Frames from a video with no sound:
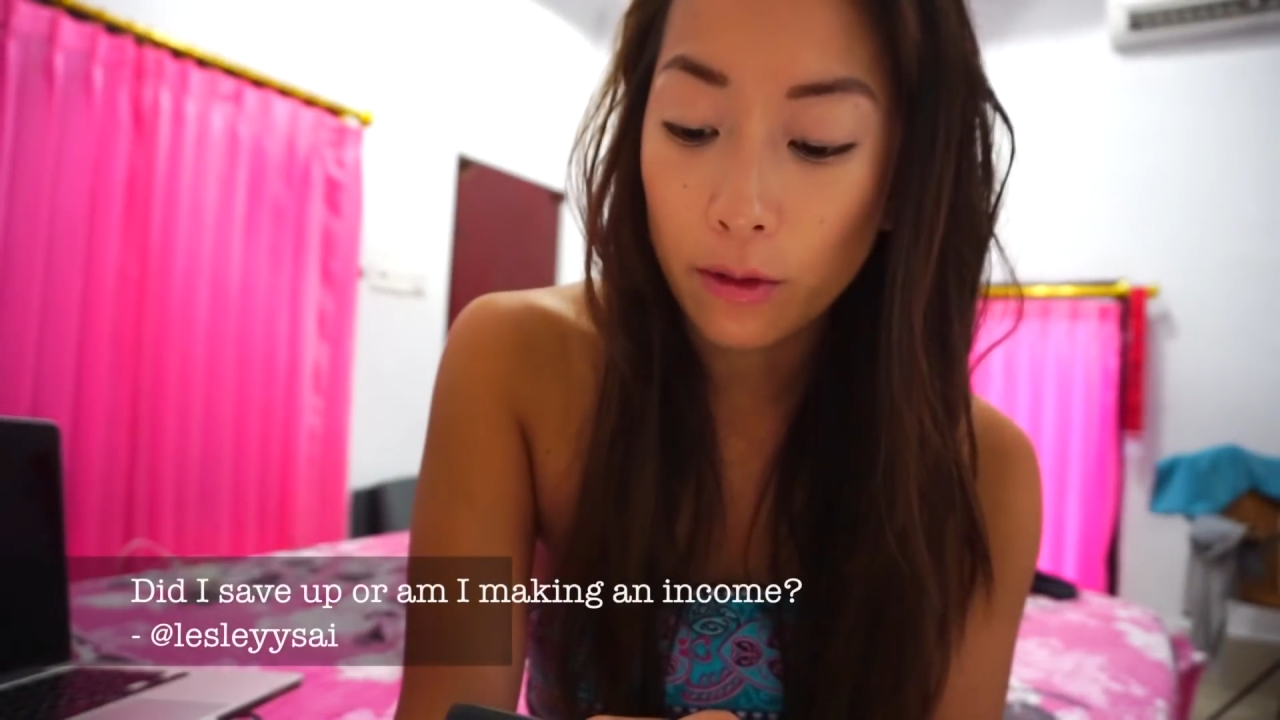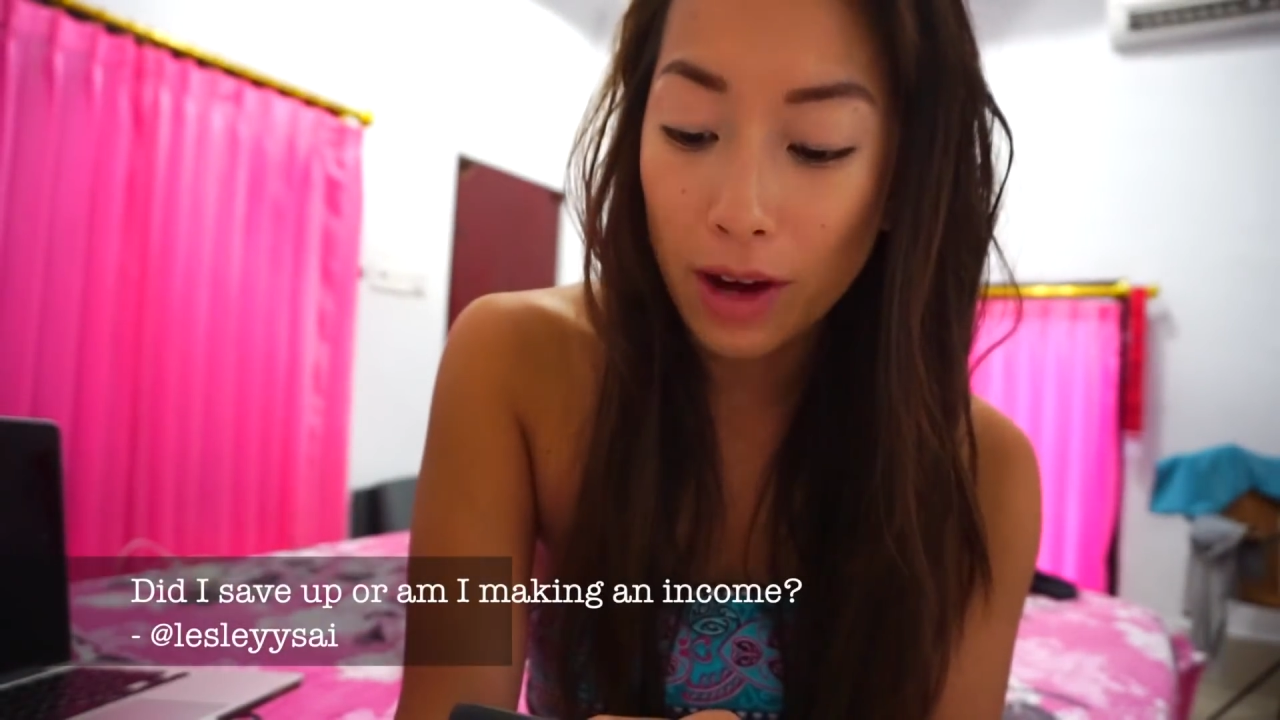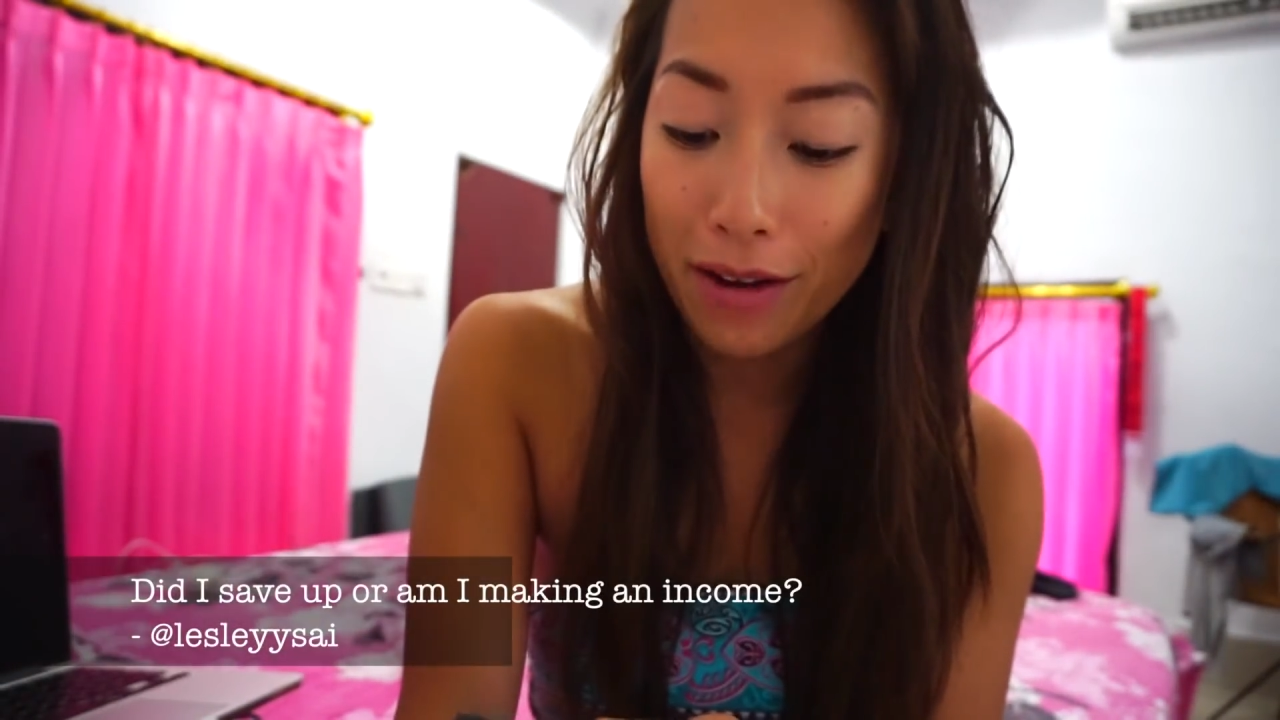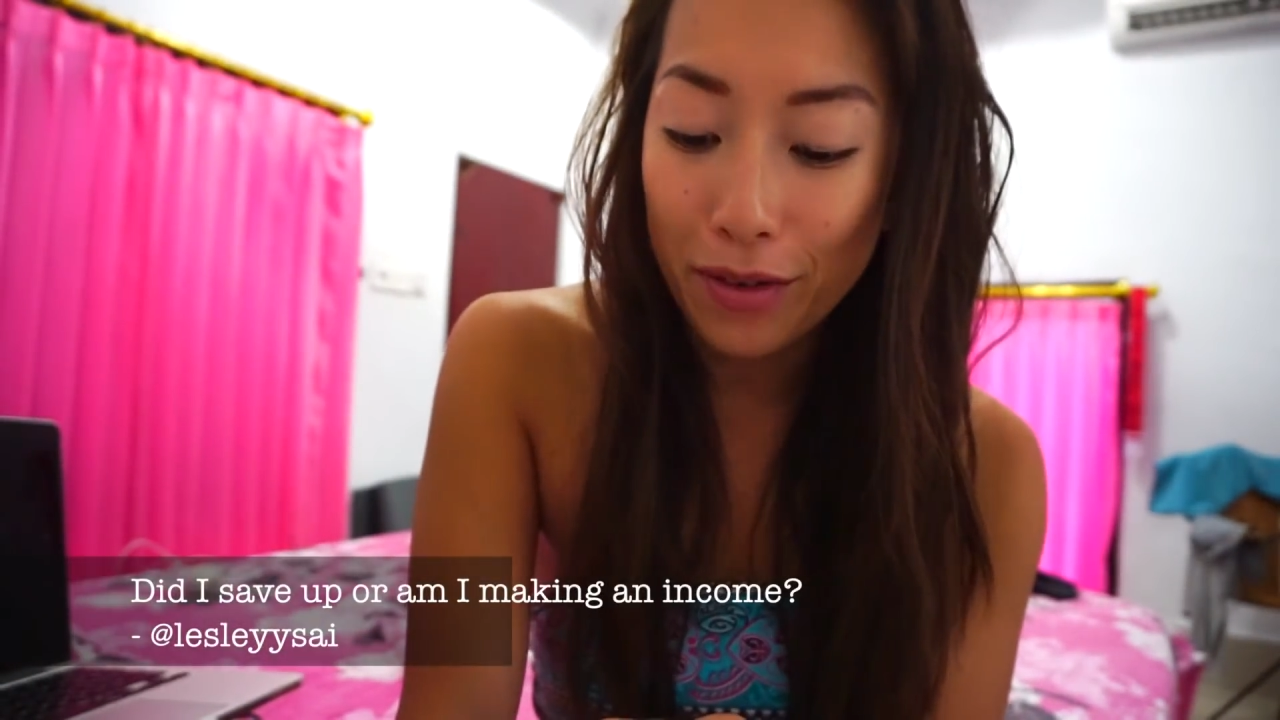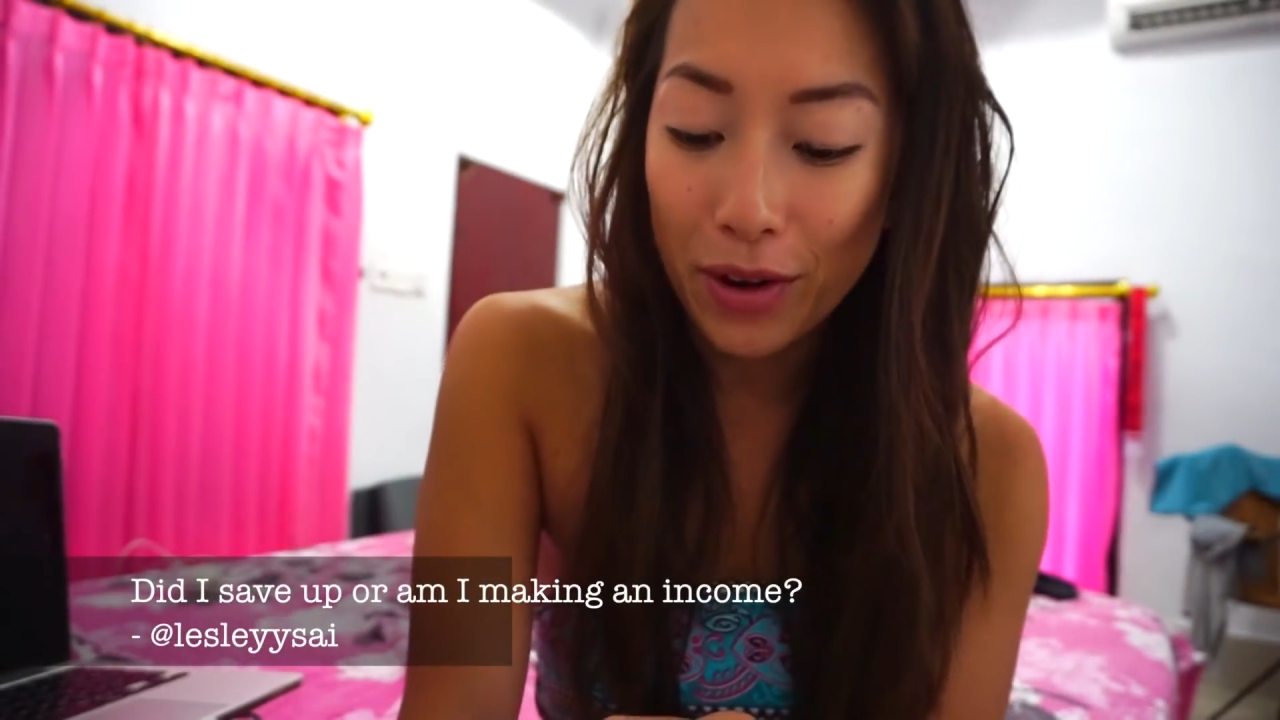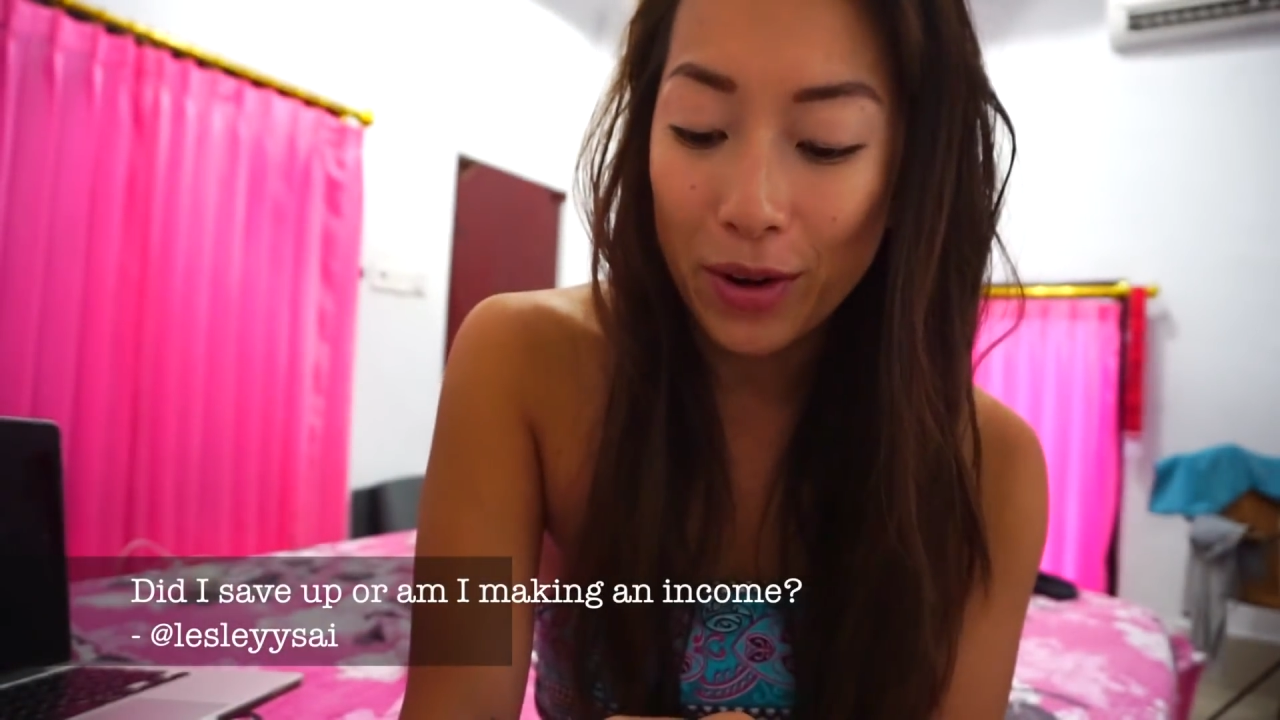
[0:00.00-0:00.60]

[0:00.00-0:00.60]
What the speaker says: forever